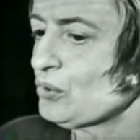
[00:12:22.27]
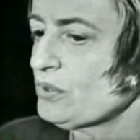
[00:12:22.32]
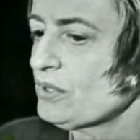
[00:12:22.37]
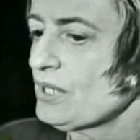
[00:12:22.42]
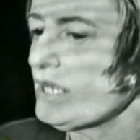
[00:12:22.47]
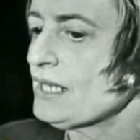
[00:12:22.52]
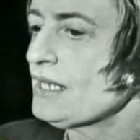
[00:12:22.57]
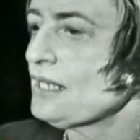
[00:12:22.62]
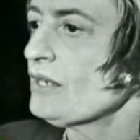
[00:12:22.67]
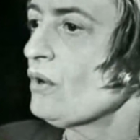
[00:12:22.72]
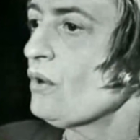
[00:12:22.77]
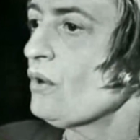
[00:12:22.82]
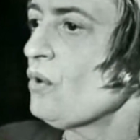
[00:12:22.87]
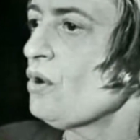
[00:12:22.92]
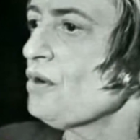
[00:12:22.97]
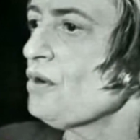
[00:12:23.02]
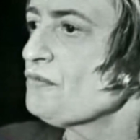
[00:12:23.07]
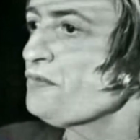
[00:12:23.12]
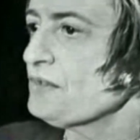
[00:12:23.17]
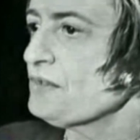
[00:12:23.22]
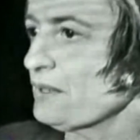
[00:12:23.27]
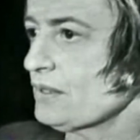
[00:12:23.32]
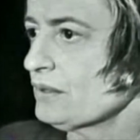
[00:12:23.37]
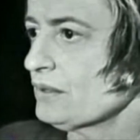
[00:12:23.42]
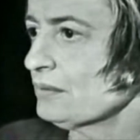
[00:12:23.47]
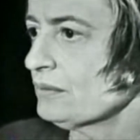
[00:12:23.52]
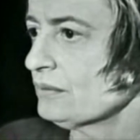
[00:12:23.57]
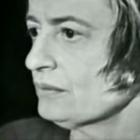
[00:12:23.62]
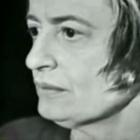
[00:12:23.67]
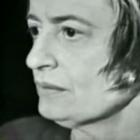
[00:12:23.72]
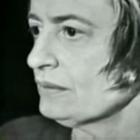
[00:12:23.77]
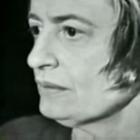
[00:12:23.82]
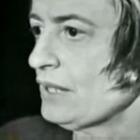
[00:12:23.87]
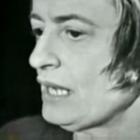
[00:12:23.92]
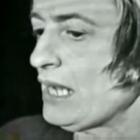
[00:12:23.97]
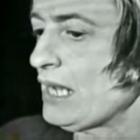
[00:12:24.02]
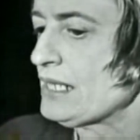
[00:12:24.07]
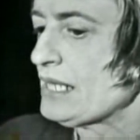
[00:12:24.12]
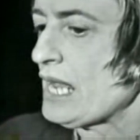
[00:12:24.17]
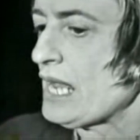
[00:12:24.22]
to offer
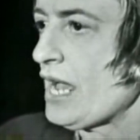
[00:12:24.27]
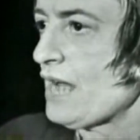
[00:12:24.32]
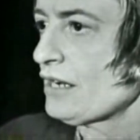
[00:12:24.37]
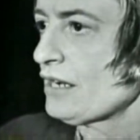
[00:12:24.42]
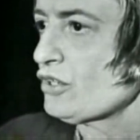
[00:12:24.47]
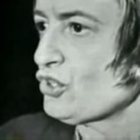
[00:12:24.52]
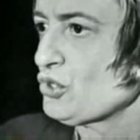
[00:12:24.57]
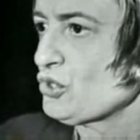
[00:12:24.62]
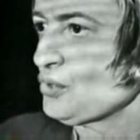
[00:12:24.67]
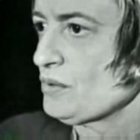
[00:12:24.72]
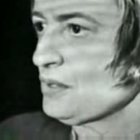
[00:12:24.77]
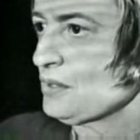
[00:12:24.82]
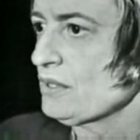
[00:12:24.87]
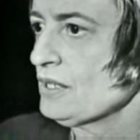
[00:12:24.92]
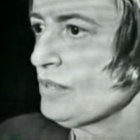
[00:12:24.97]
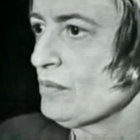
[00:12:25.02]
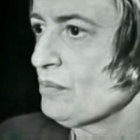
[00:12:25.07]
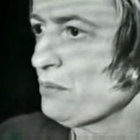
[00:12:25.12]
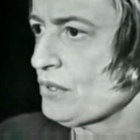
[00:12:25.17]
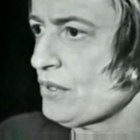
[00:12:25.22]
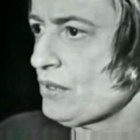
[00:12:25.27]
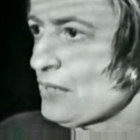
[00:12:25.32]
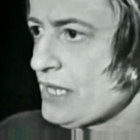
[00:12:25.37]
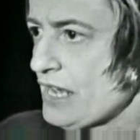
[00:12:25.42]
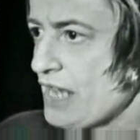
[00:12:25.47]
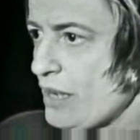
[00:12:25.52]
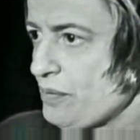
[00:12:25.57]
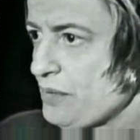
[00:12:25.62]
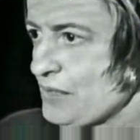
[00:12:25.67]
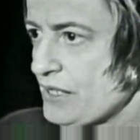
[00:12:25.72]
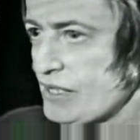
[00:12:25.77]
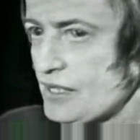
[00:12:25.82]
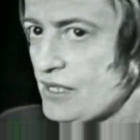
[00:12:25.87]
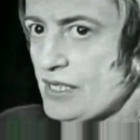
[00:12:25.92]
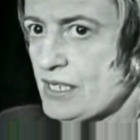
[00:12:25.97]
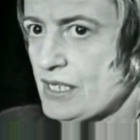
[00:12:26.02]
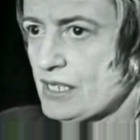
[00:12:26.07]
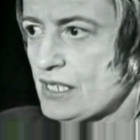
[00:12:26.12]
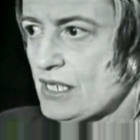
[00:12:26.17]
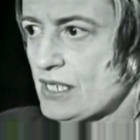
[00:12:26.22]
an actual
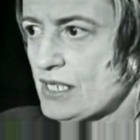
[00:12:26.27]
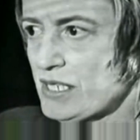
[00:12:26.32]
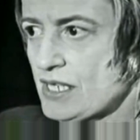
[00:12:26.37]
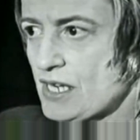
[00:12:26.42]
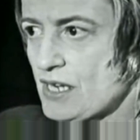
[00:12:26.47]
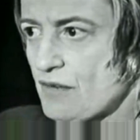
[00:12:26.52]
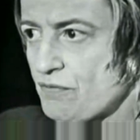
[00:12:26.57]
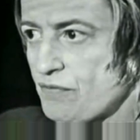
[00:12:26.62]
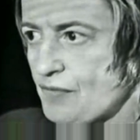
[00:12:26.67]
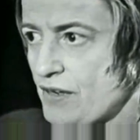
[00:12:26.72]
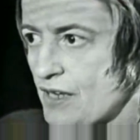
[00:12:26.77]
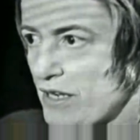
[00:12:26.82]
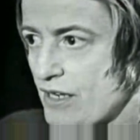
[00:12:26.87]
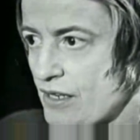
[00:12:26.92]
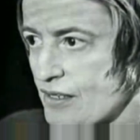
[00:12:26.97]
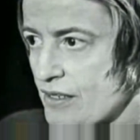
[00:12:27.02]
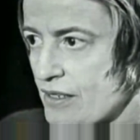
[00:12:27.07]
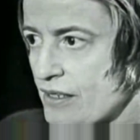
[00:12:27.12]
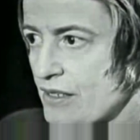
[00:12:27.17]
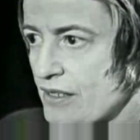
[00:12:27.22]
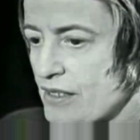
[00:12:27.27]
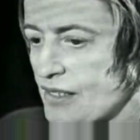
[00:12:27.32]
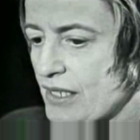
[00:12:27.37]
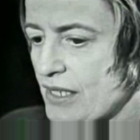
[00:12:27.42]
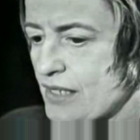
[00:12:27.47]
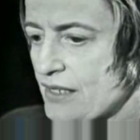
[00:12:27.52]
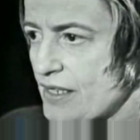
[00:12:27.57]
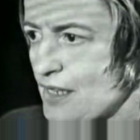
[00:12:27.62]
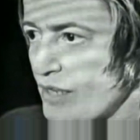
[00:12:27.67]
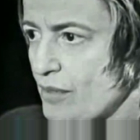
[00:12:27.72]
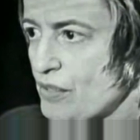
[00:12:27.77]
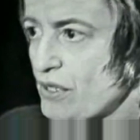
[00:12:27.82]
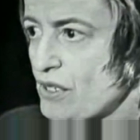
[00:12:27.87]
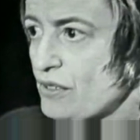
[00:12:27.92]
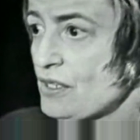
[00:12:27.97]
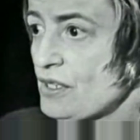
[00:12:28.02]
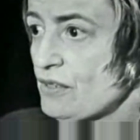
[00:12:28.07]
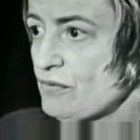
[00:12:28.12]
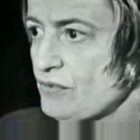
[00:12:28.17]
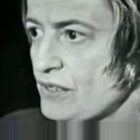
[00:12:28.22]
pro-capitalist, laissez-faire,
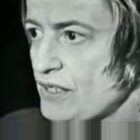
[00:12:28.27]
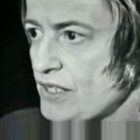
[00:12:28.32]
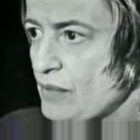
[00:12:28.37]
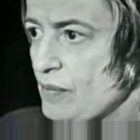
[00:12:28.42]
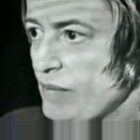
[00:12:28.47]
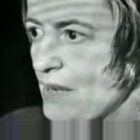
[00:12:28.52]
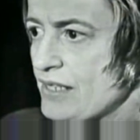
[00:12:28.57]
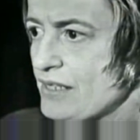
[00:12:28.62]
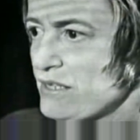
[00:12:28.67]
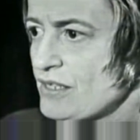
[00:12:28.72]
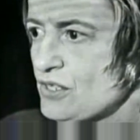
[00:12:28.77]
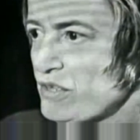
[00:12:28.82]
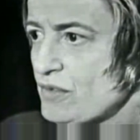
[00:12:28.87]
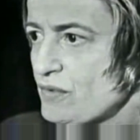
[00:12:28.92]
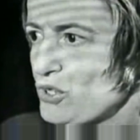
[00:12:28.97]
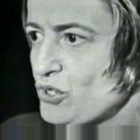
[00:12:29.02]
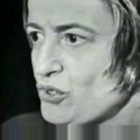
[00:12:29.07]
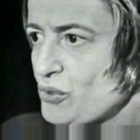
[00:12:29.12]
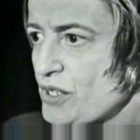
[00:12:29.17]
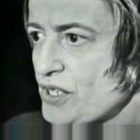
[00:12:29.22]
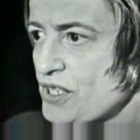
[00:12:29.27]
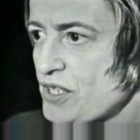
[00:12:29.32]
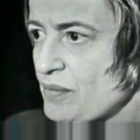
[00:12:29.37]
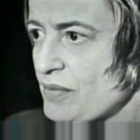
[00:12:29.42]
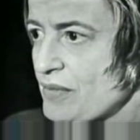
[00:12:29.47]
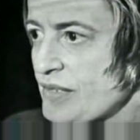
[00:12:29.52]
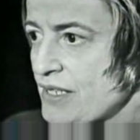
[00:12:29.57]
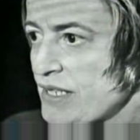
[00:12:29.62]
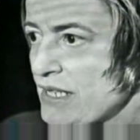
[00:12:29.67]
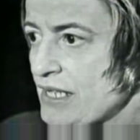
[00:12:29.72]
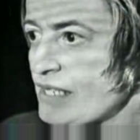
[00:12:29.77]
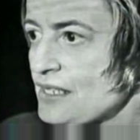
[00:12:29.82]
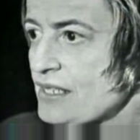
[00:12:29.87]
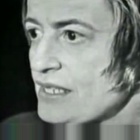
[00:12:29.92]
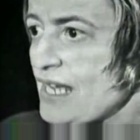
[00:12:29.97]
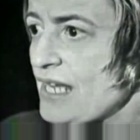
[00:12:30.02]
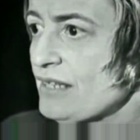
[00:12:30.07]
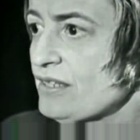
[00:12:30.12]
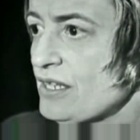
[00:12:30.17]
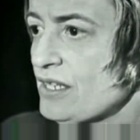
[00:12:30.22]
economic freedom and individualism.
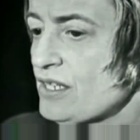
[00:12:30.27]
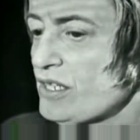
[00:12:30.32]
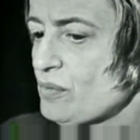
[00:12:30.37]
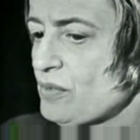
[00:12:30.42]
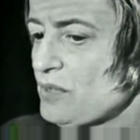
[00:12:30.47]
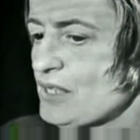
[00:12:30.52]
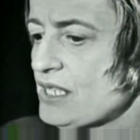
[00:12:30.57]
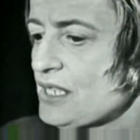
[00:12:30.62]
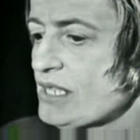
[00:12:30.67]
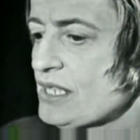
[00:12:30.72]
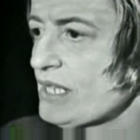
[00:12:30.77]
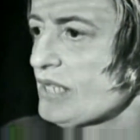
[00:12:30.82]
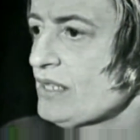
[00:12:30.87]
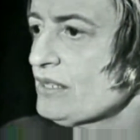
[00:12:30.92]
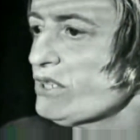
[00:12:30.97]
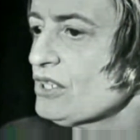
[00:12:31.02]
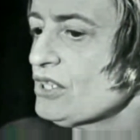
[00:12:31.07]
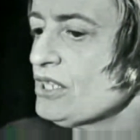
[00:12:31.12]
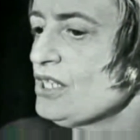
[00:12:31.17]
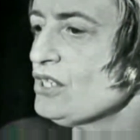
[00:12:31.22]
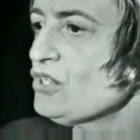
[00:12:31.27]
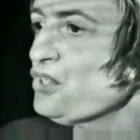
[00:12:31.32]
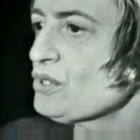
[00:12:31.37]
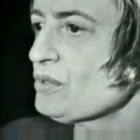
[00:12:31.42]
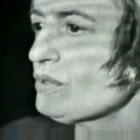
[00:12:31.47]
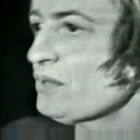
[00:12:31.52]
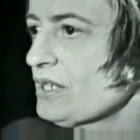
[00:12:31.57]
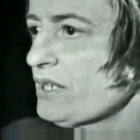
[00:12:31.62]
That is what this country needs